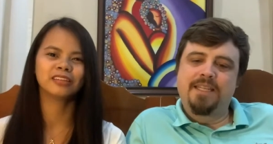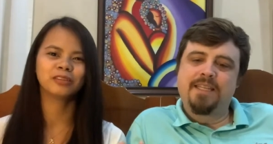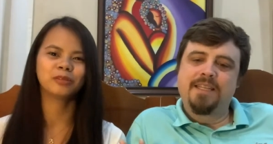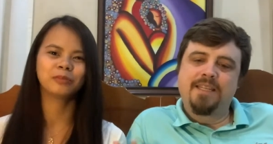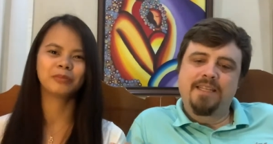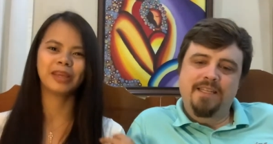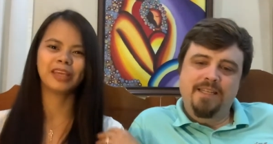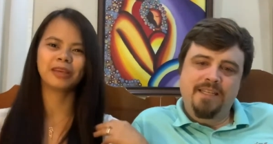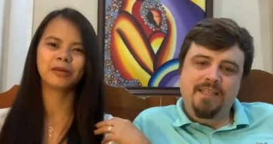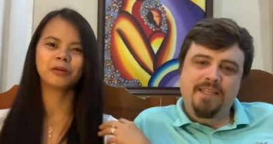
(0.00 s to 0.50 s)
Speaker 1: to
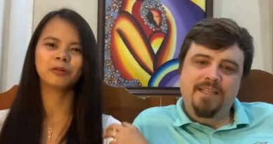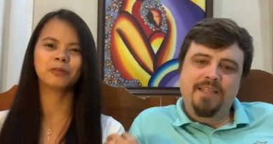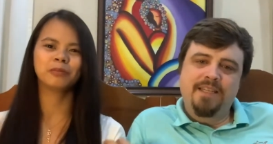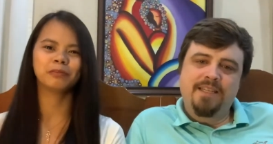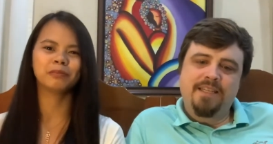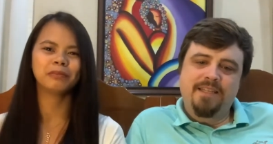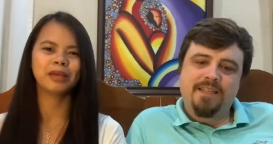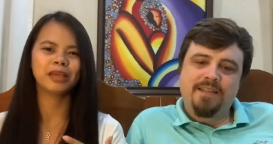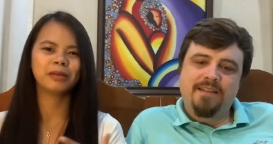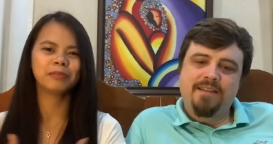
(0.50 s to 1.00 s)
make it,
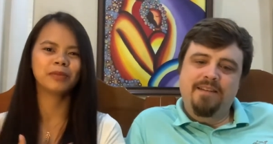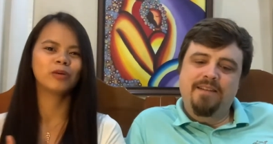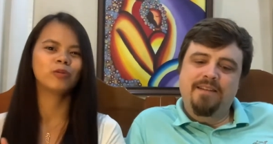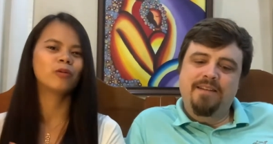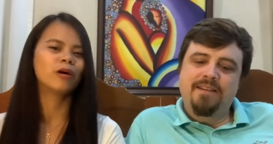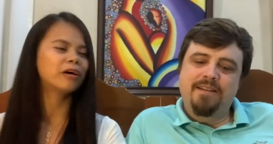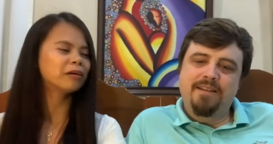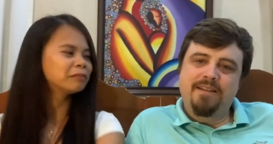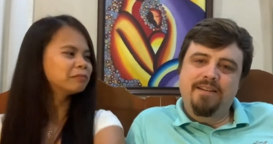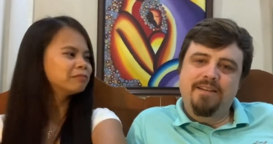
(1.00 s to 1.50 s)
make me
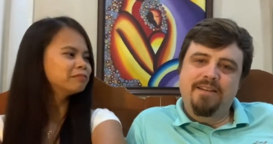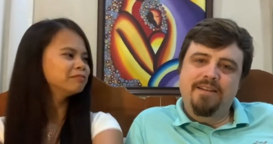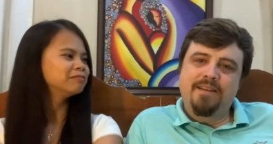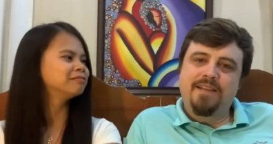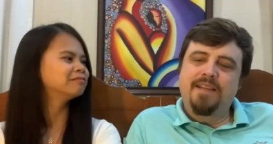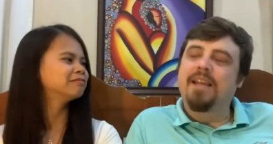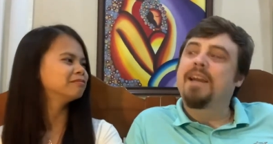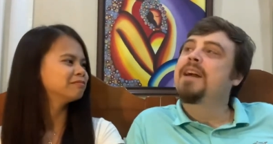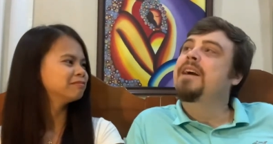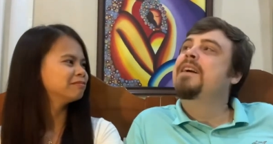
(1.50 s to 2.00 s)
warm.
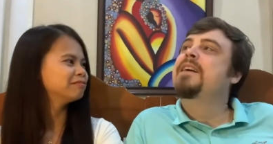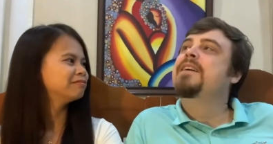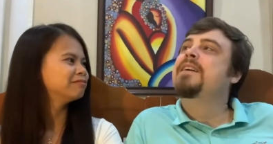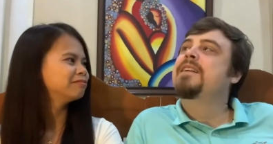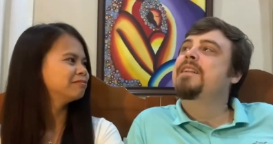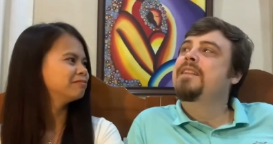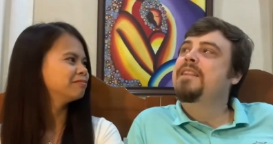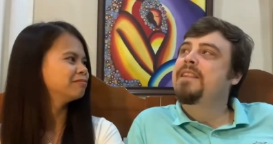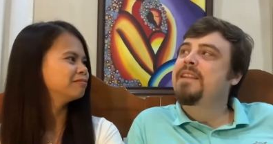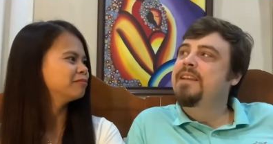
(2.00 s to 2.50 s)
Speaker 2: Yeah,
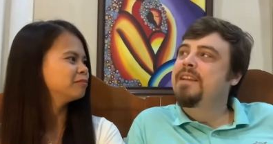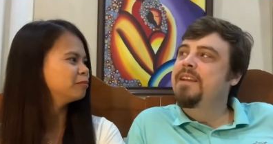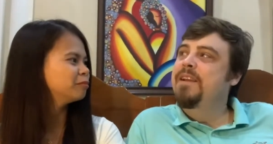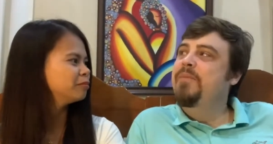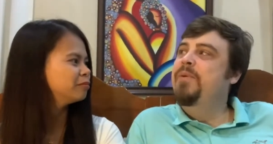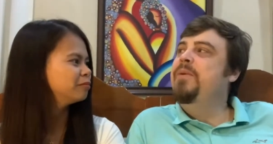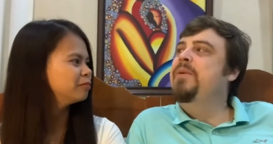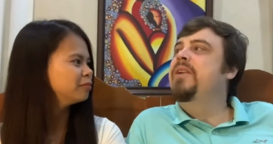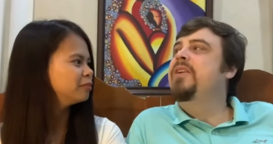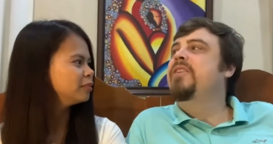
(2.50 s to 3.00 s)
and we
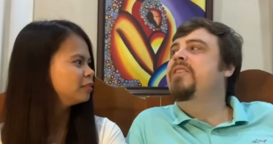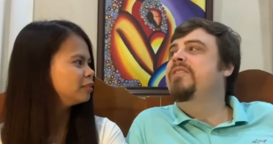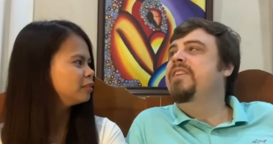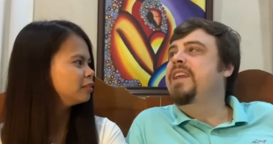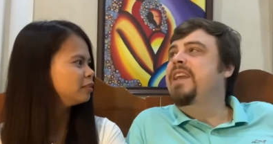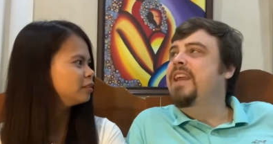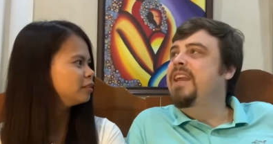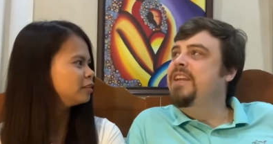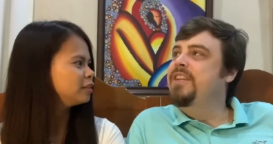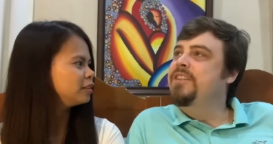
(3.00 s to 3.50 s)
went on a
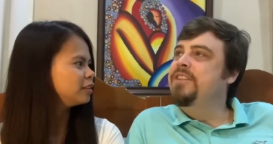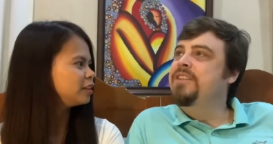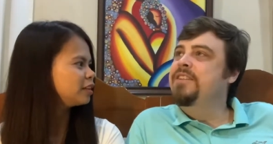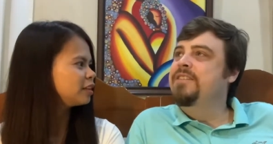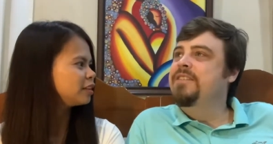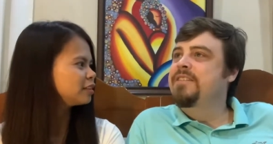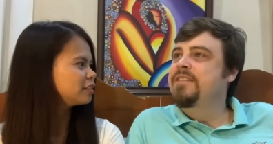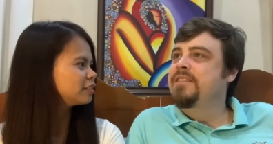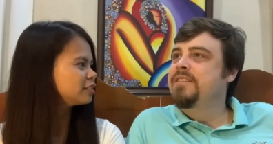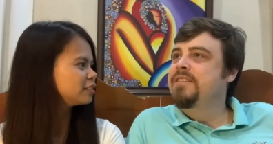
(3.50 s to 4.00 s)
vacation.
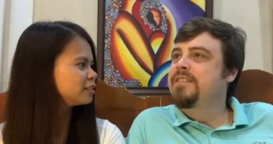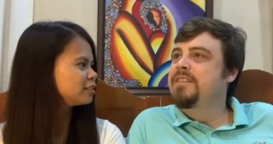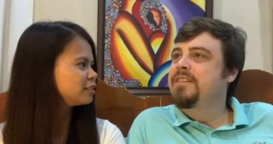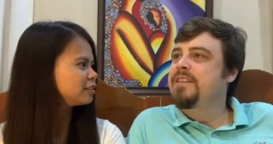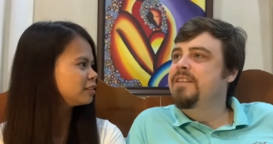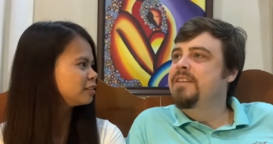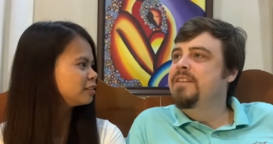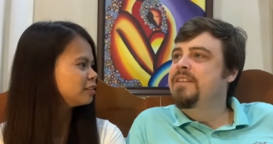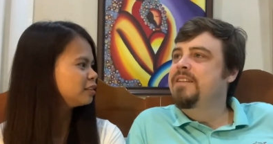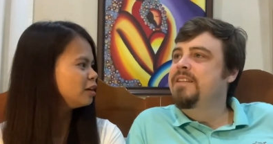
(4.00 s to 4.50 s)
Yes.
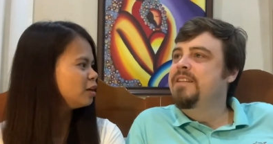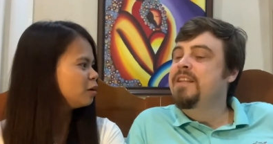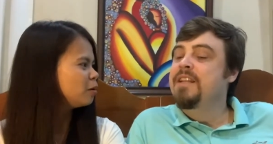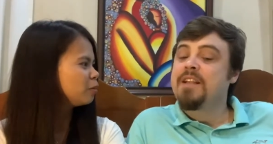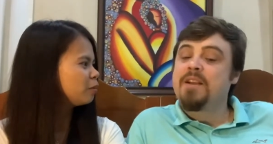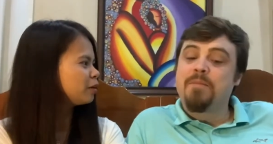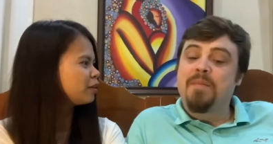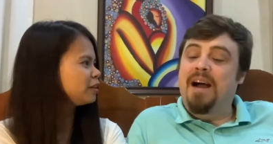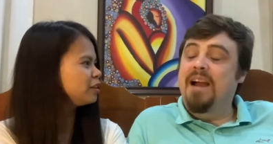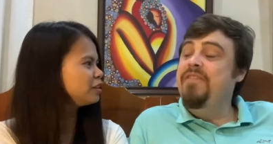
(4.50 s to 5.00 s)
Yeah.
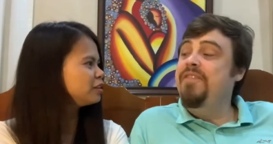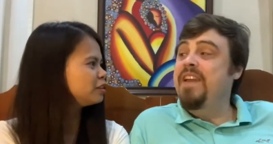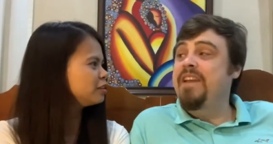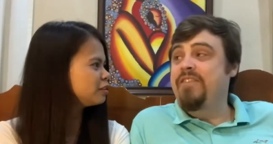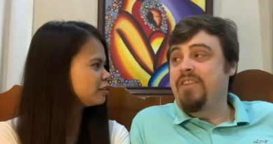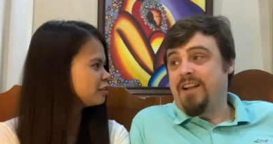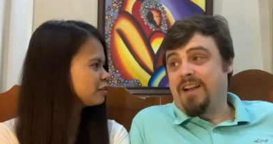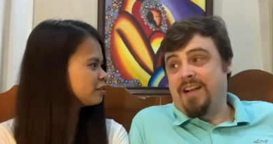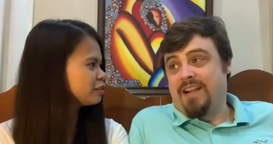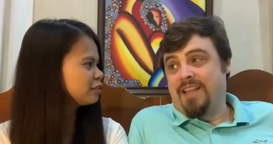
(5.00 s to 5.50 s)
My favorite
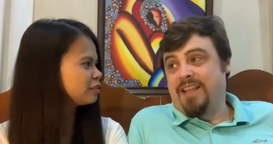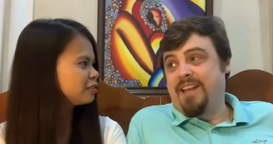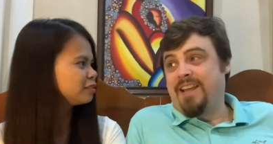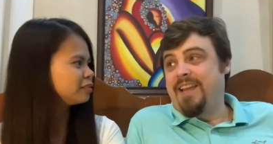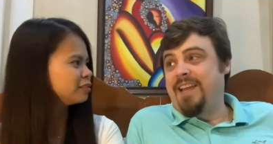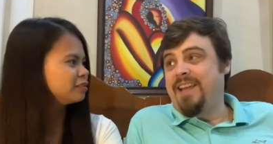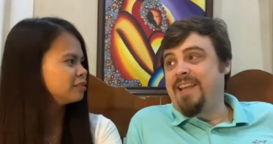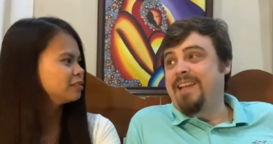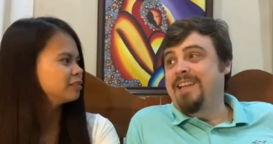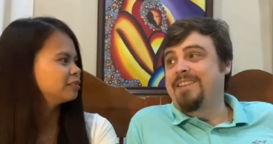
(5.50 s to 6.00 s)
holiday
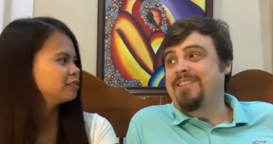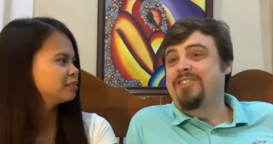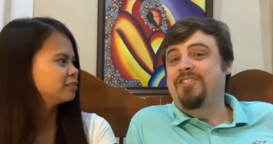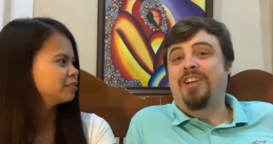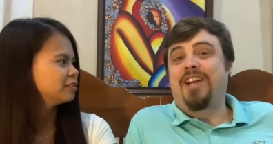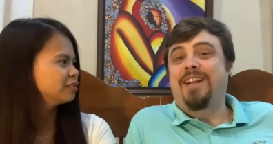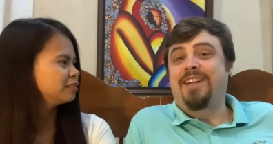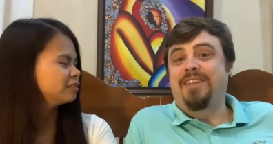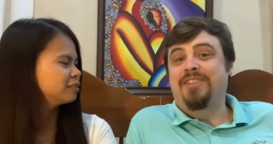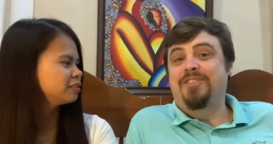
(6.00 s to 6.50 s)
is
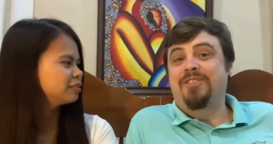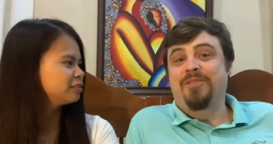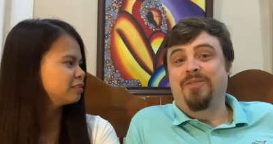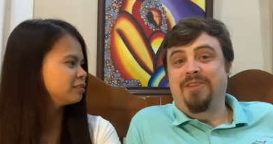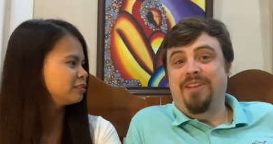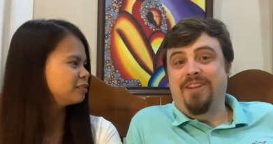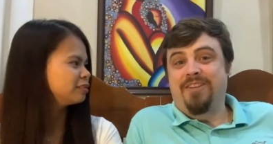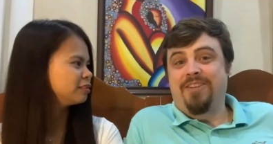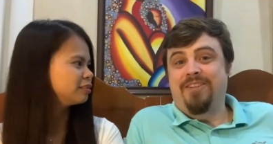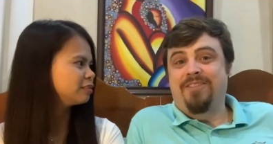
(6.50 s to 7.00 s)
Chinese New
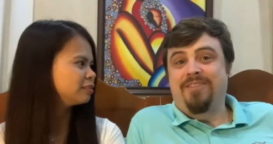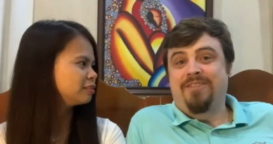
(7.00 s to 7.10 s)
Year